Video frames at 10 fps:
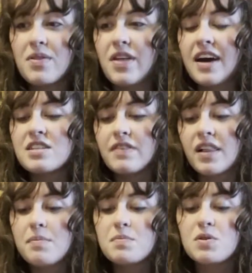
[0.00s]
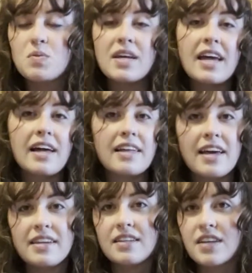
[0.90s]
that develops between Ella
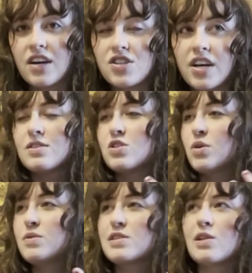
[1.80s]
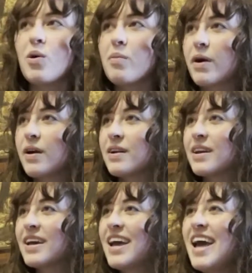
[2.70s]
and Natasha, so slow
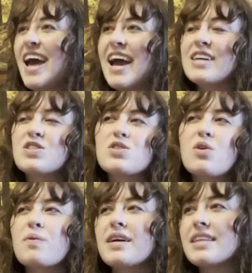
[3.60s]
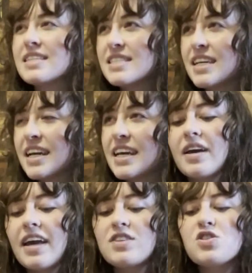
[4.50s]
burn. It's so realistic.
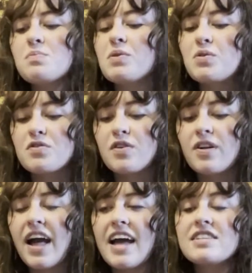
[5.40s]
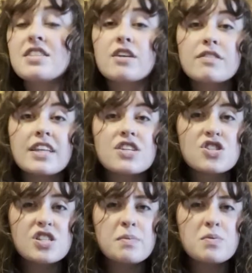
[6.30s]
It's just beautiful. And their
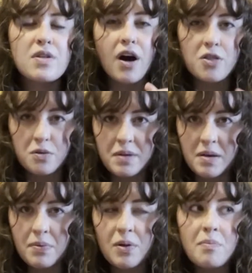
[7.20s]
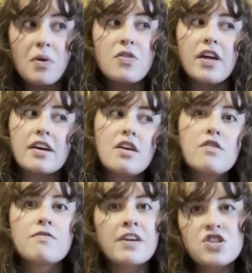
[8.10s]
relationships with other people, both like
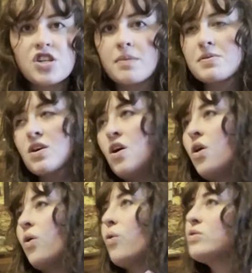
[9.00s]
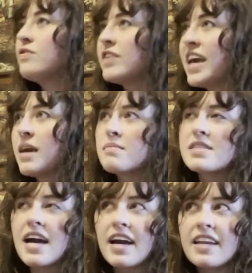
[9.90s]
friendships, old flames,
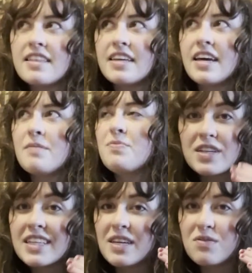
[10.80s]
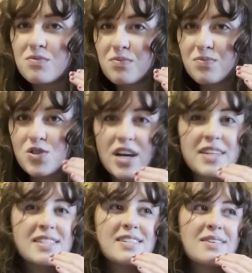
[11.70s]
that kind of thing, really
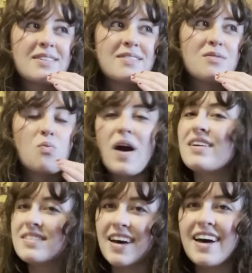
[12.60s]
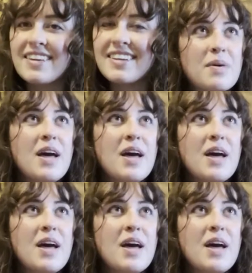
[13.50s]
just well done.